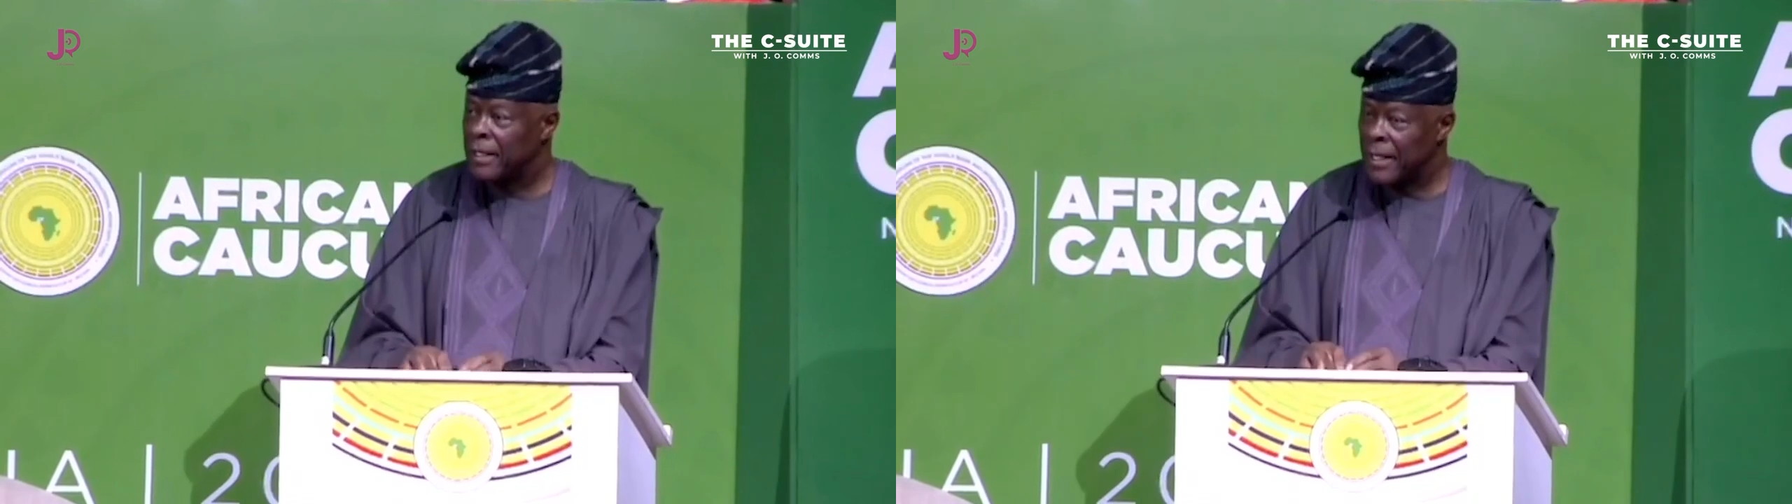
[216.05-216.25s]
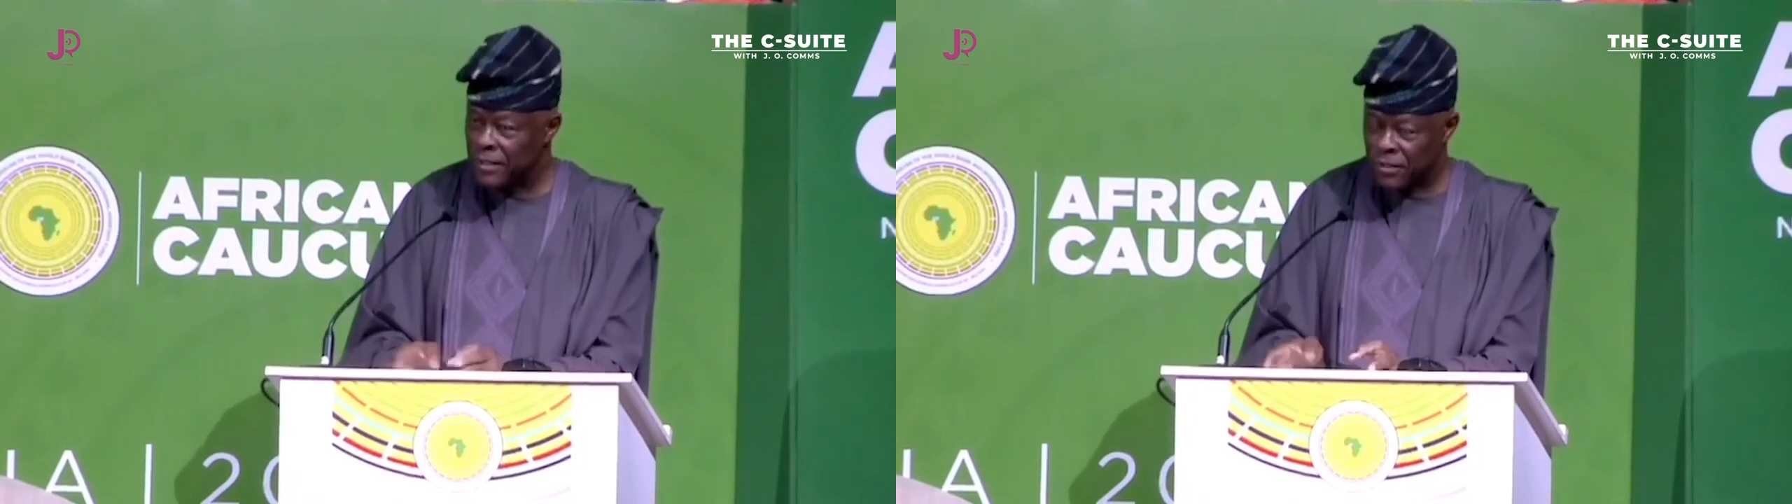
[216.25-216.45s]

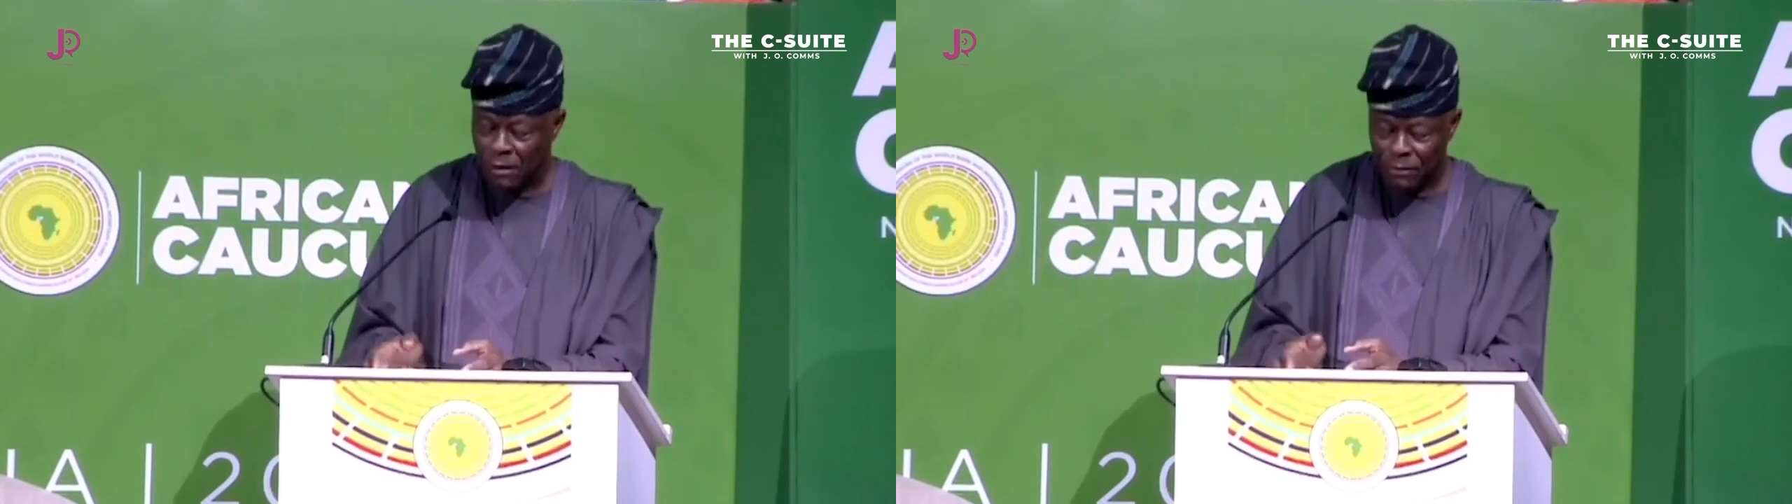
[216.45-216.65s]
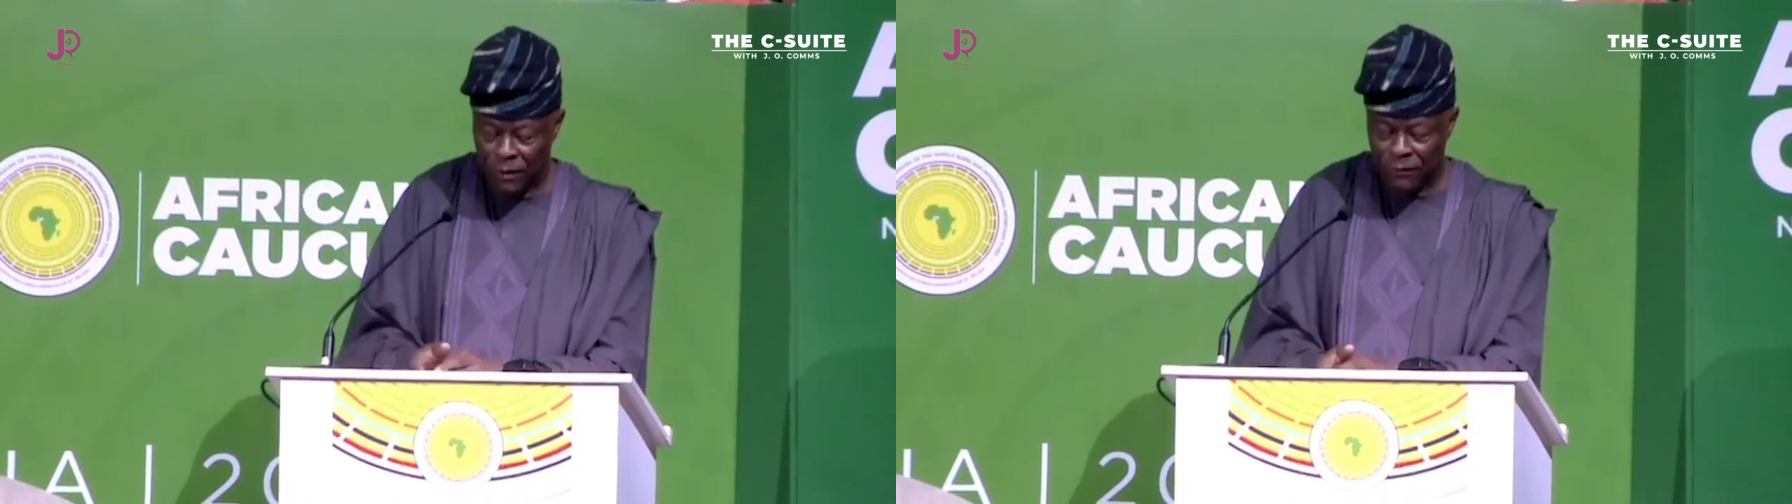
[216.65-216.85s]
In the
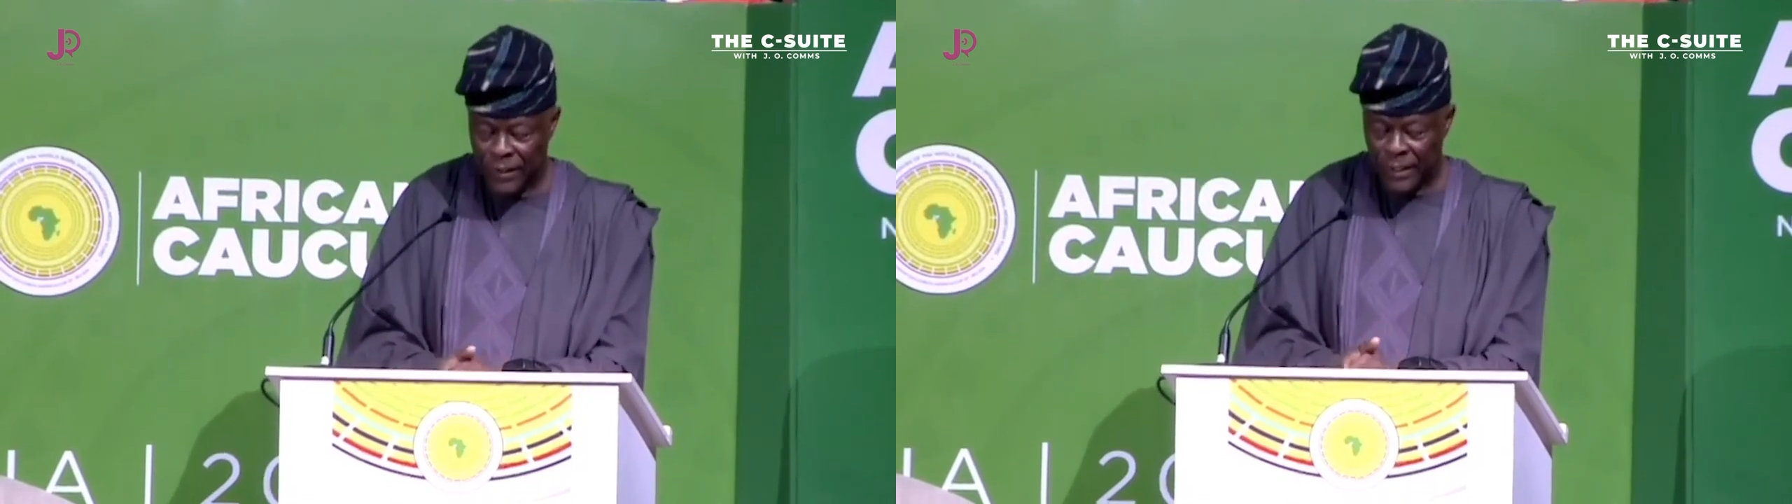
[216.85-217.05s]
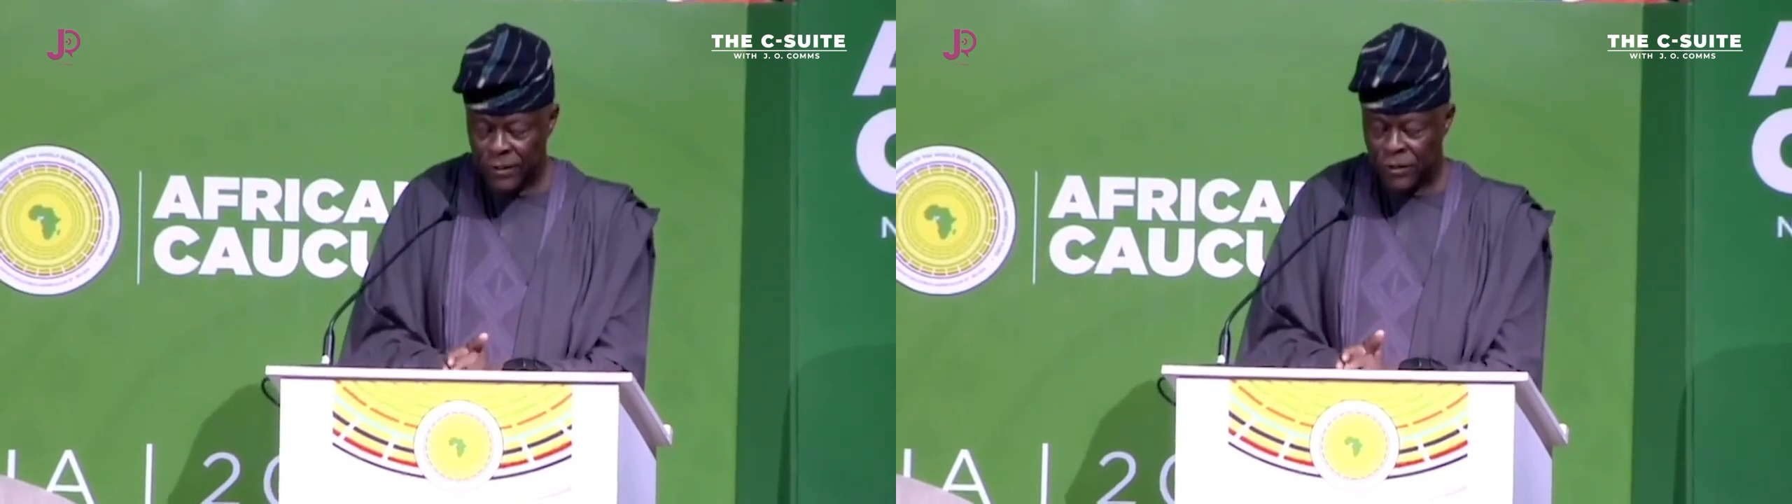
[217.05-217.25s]
next
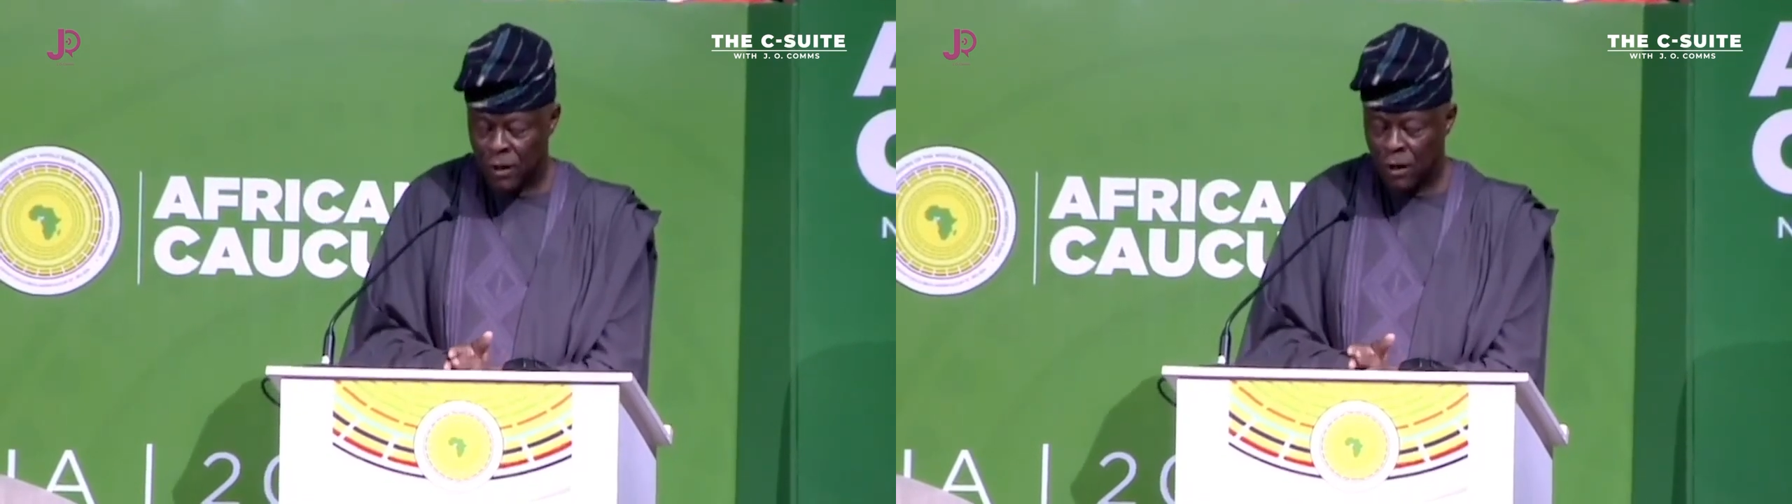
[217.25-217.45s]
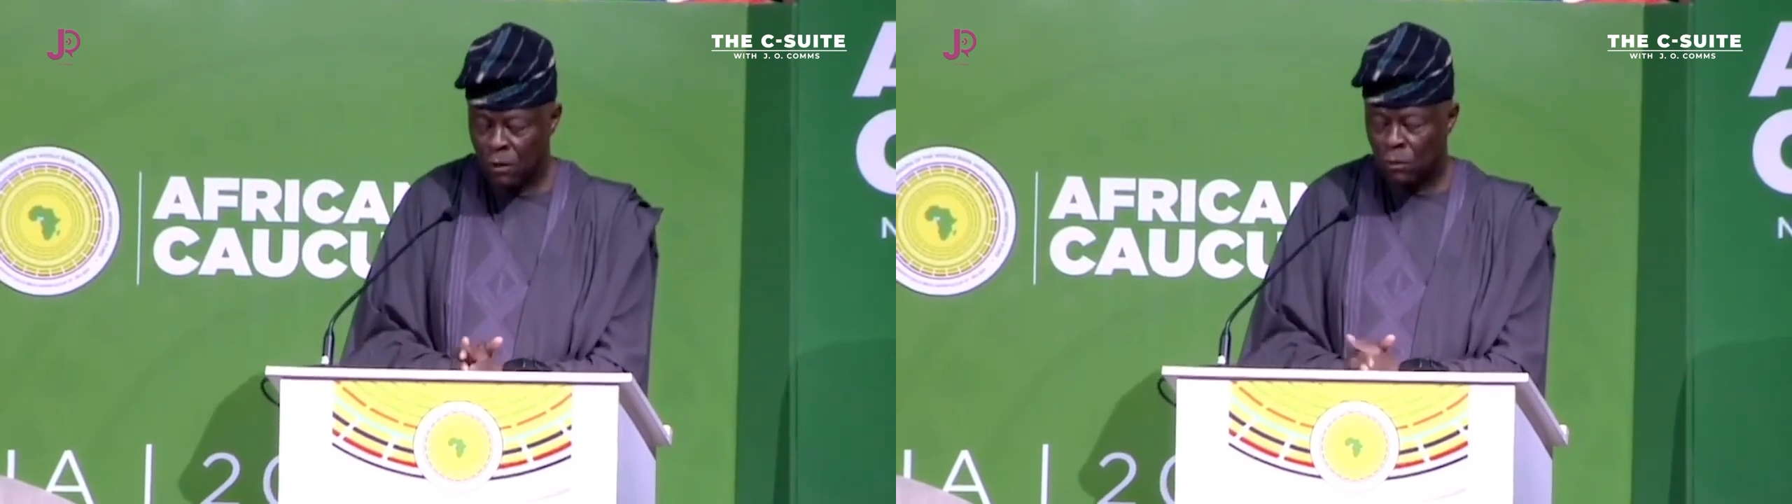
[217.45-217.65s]
couple of
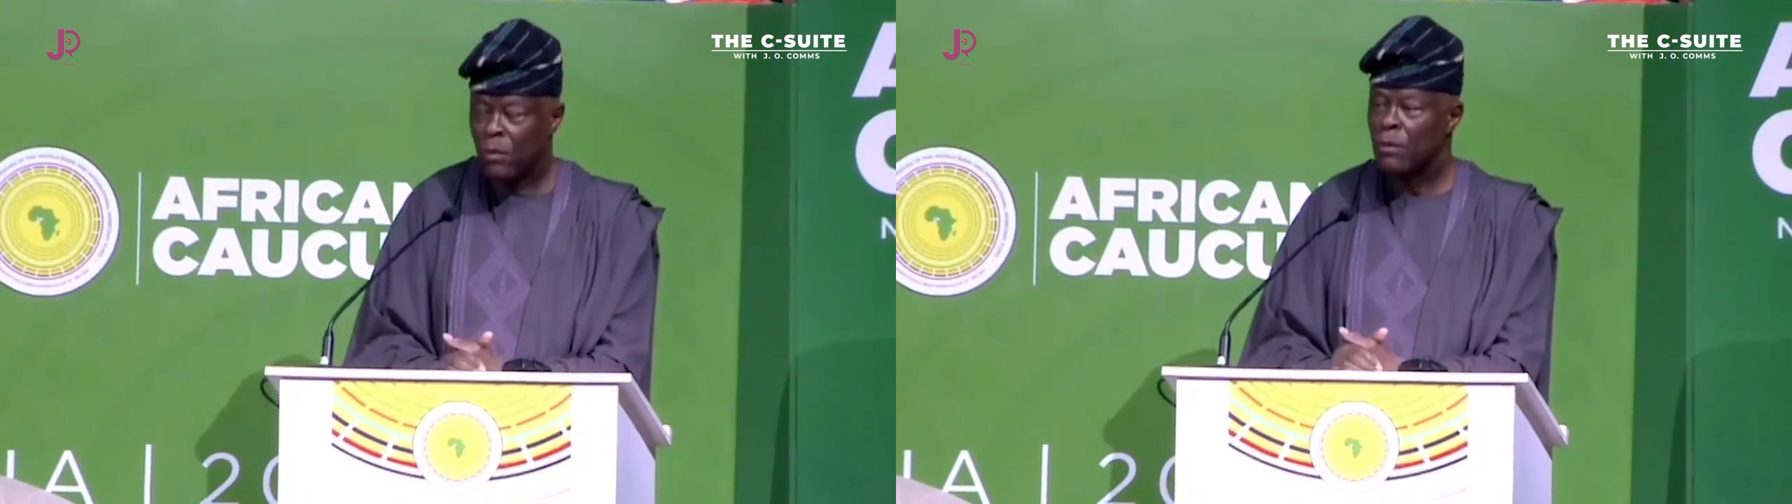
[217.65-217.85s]
days,